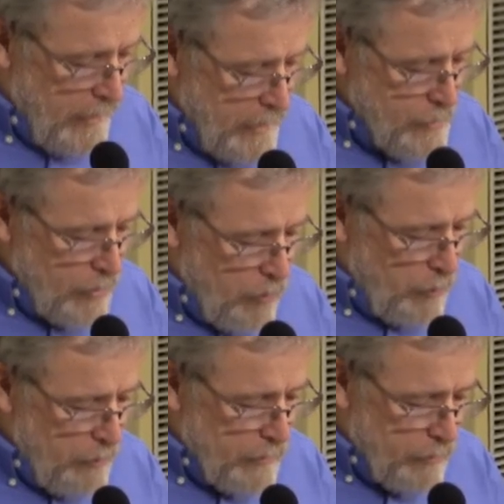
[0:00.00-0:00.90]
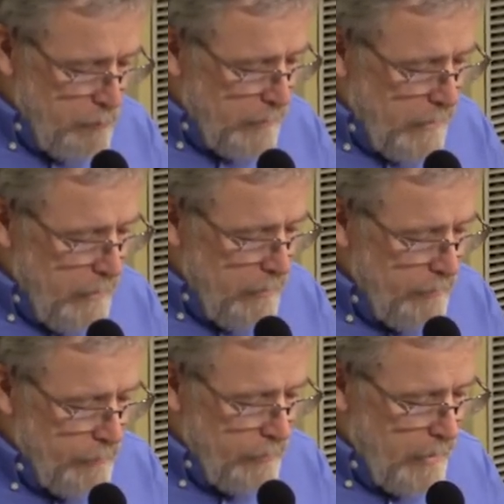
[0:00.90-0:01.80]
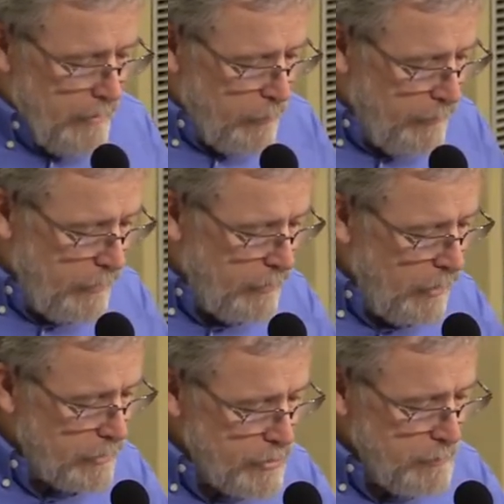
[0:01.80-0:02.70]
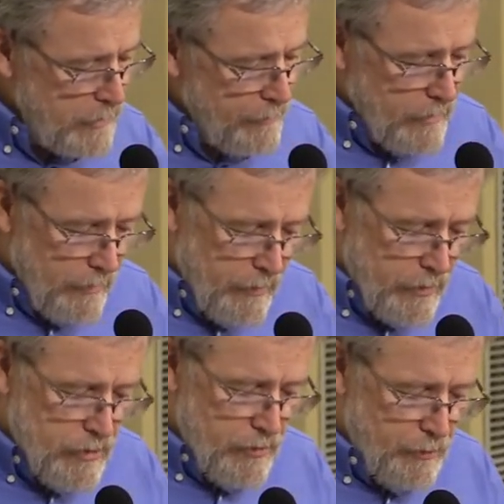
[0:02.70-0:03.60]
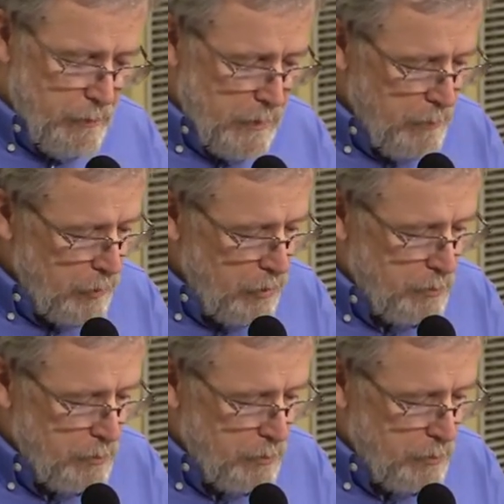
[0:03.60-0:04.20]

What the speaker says: And so we want to begin today with the acknowledgement of the indigenous people who